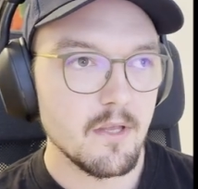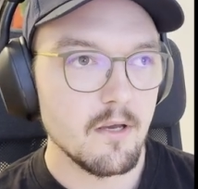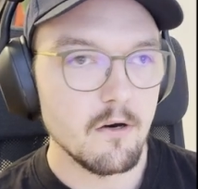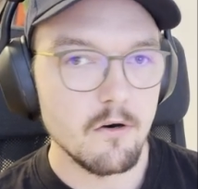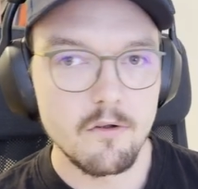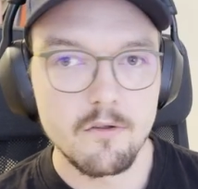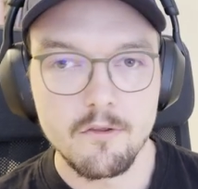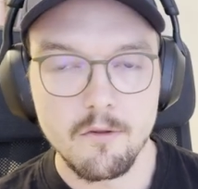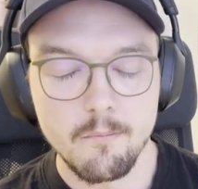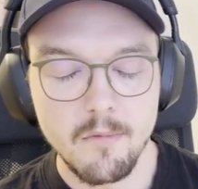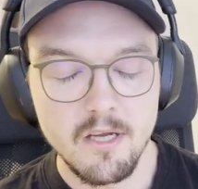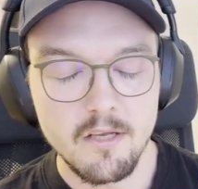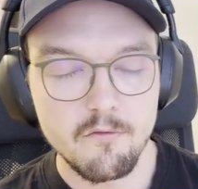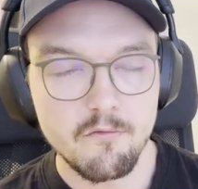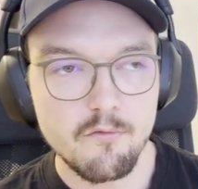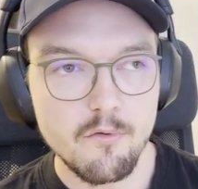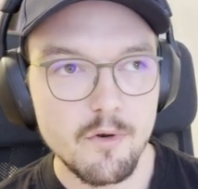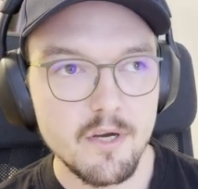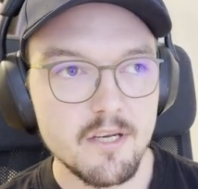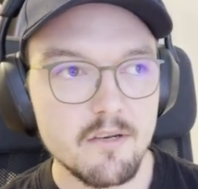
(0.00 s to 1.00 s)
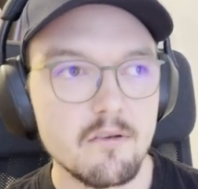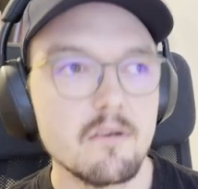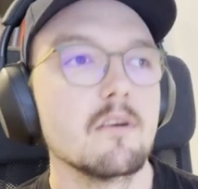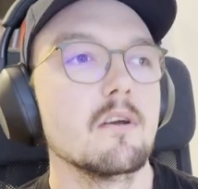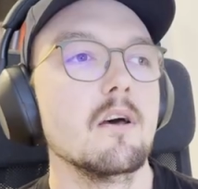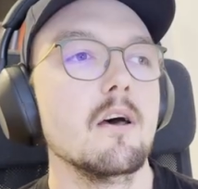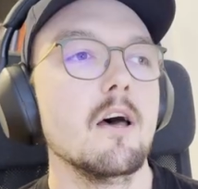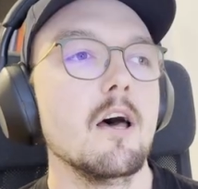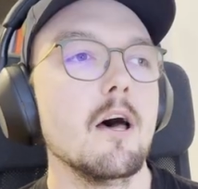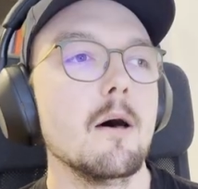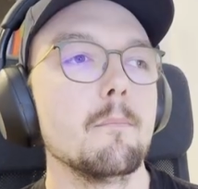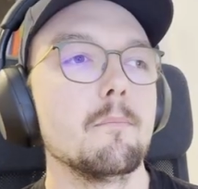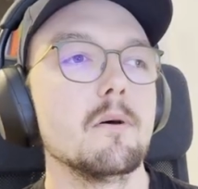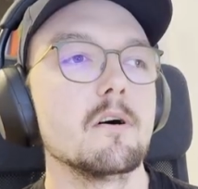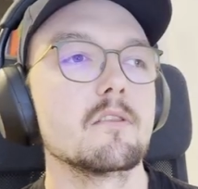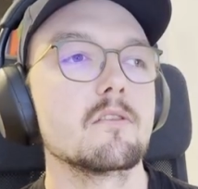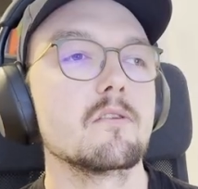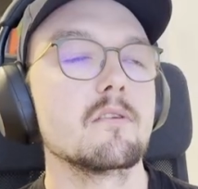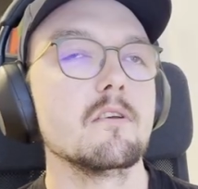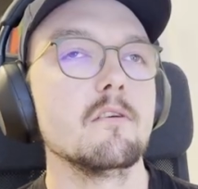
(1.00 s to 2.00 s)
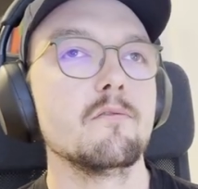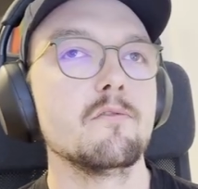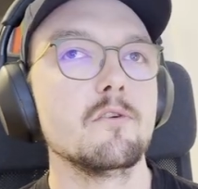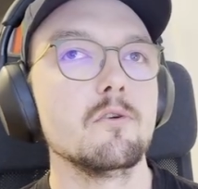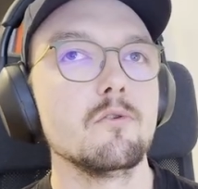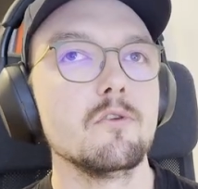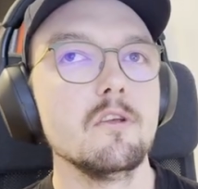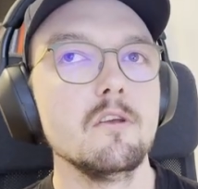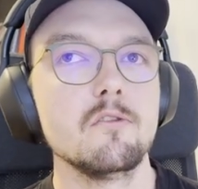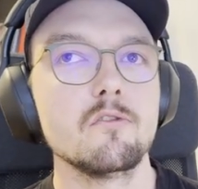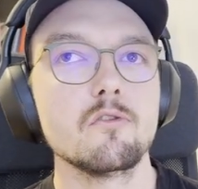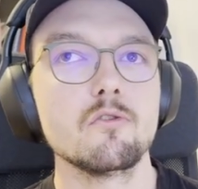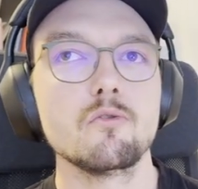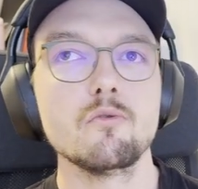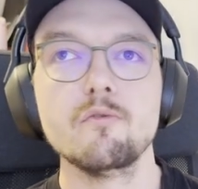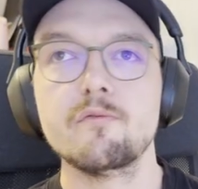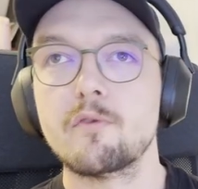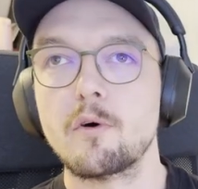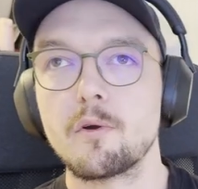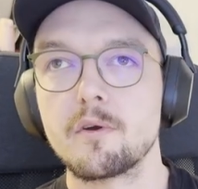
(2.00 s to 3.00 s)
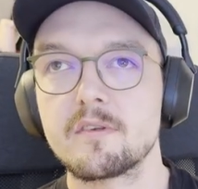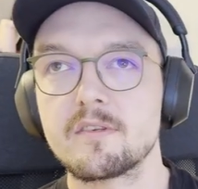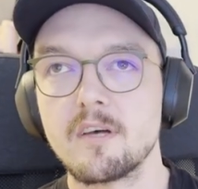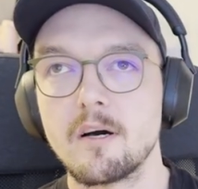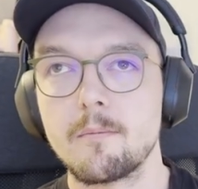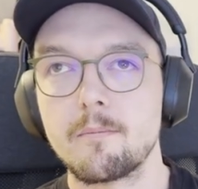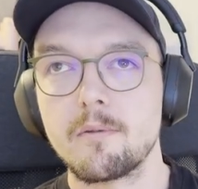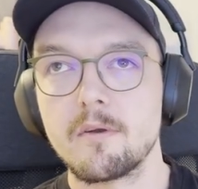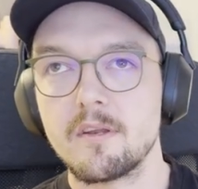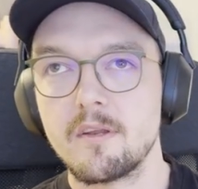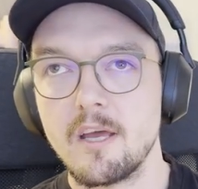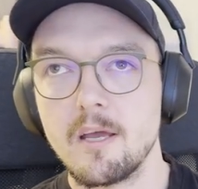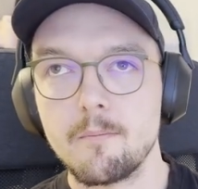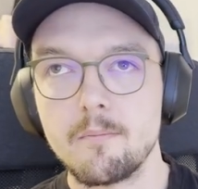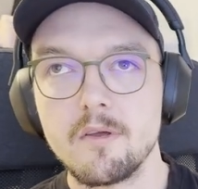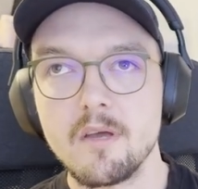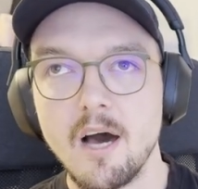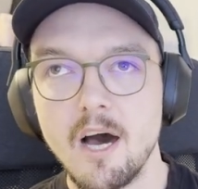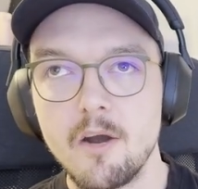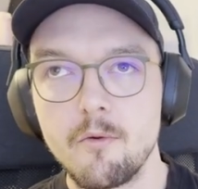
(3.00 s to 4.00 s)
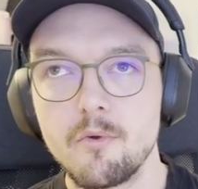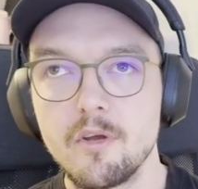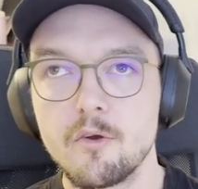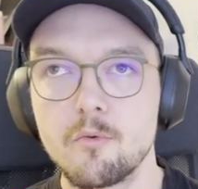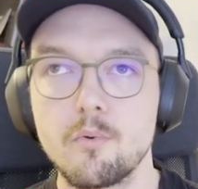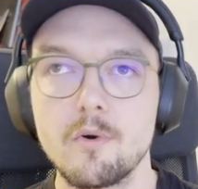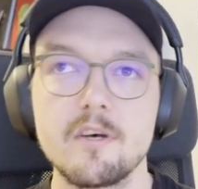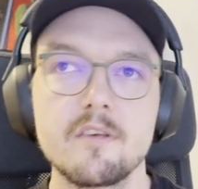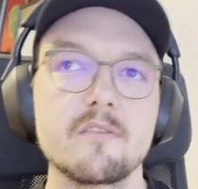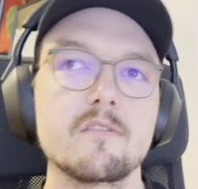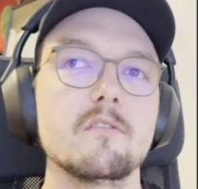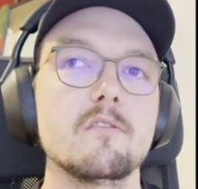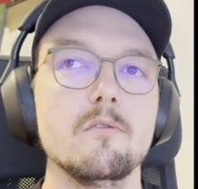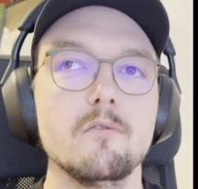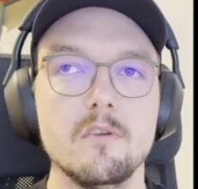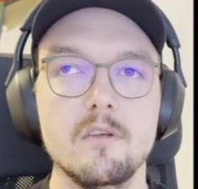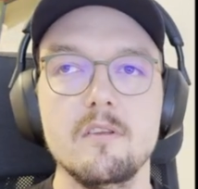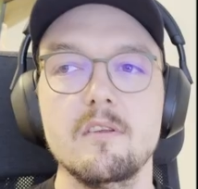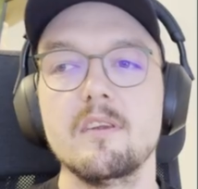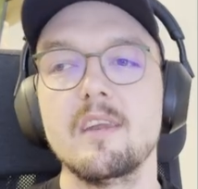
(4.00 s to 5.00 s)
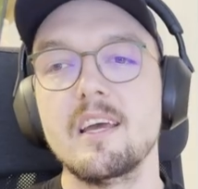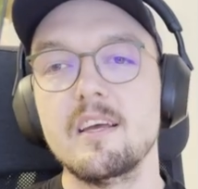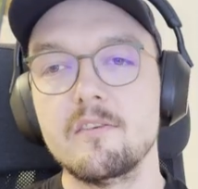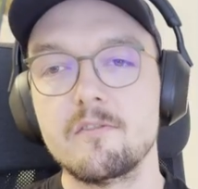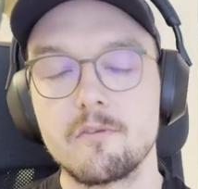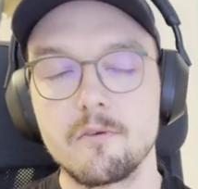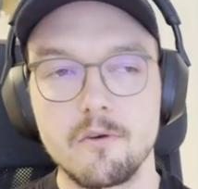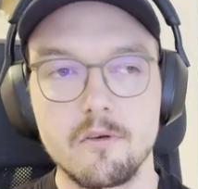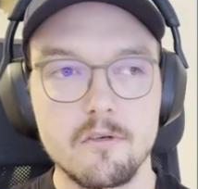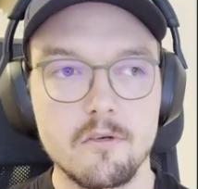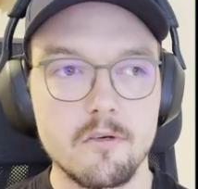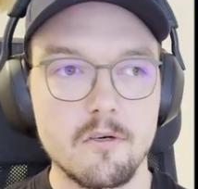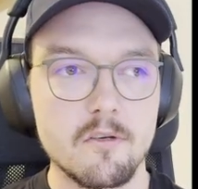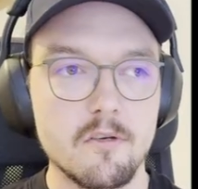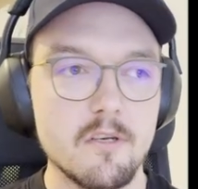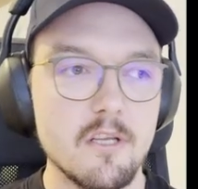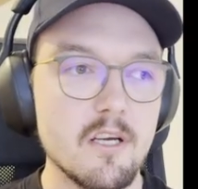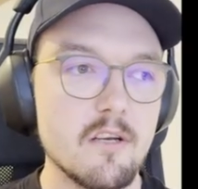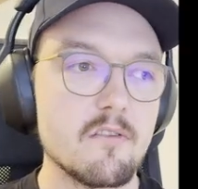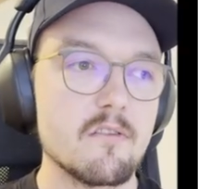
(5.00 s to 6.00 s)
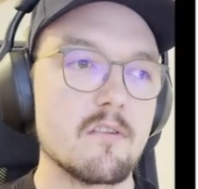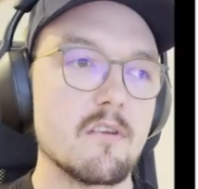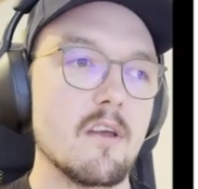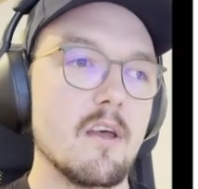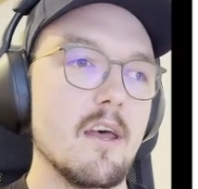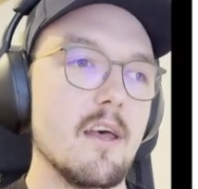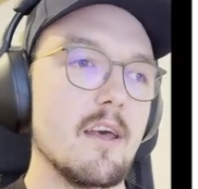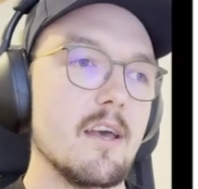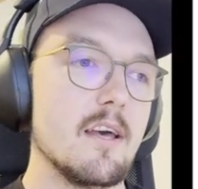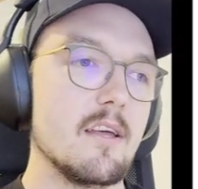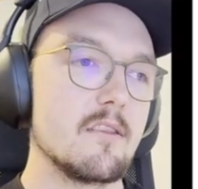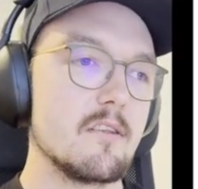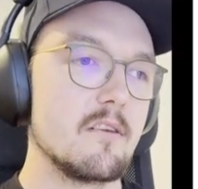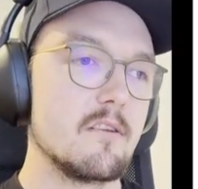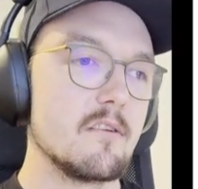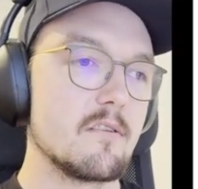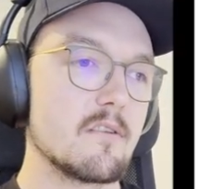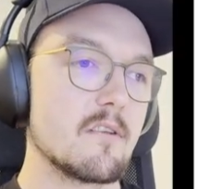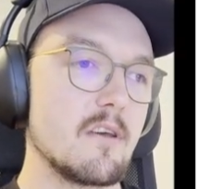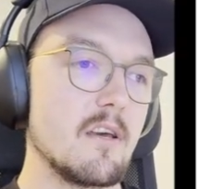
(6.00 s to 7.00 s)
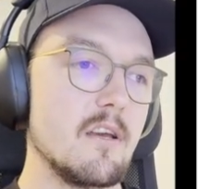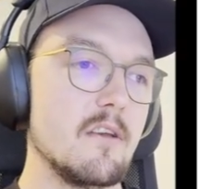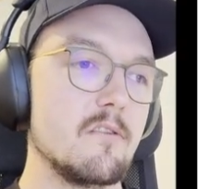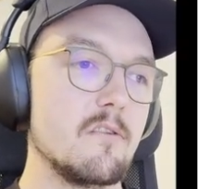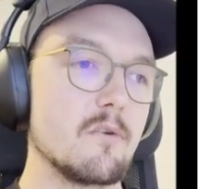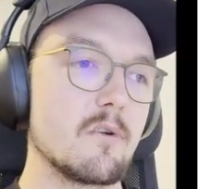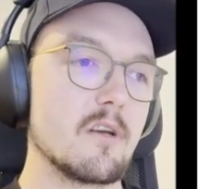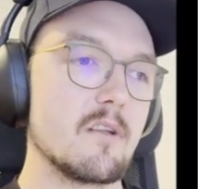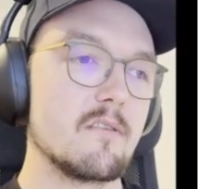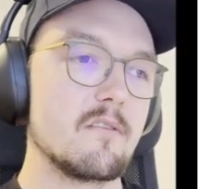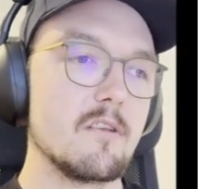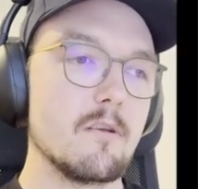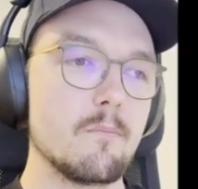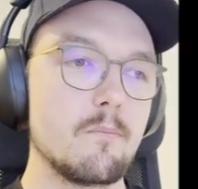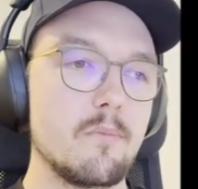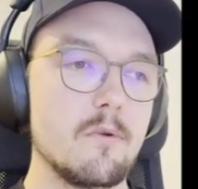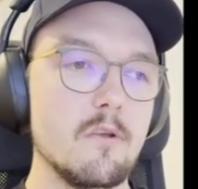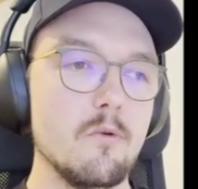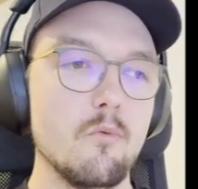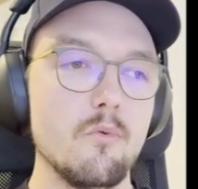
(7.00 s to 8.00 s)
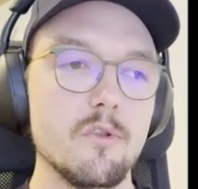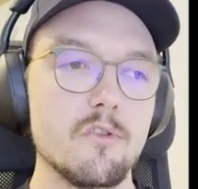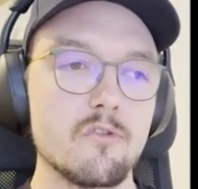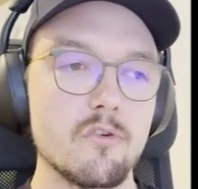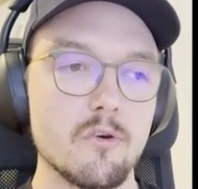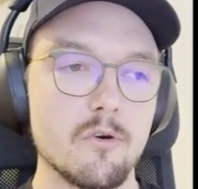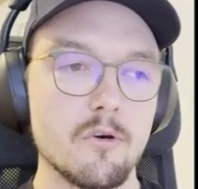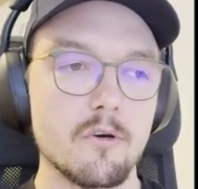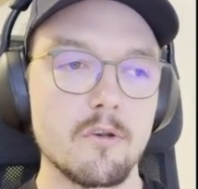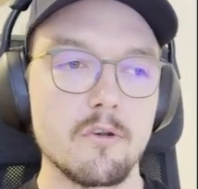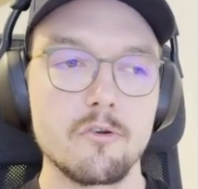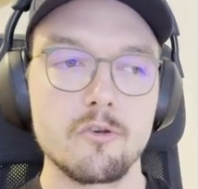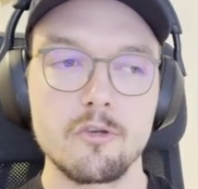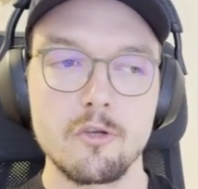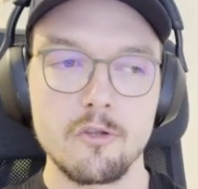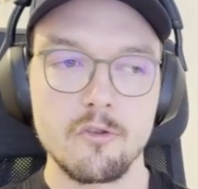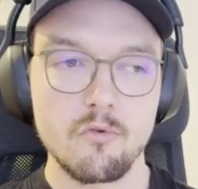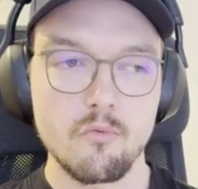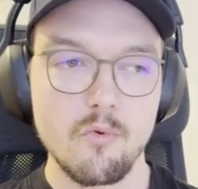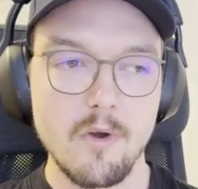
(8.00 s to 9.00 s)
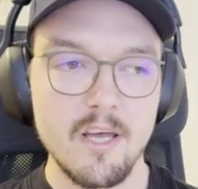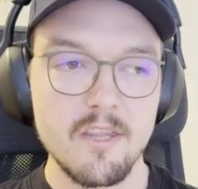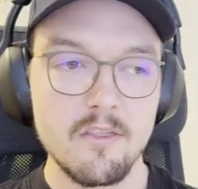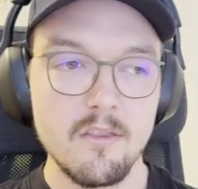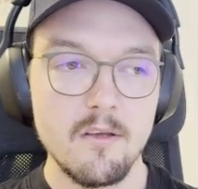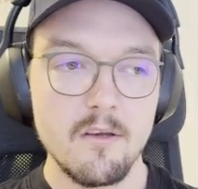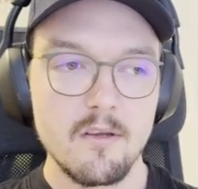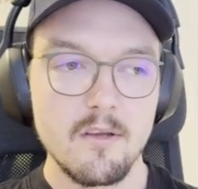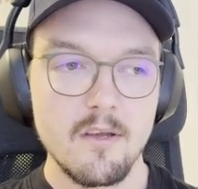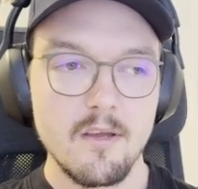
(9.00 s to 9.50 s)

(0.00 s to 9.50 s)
on the main thread. But if you need to do, for example, an API request, you need an async context. And in this case, you can simply return .run.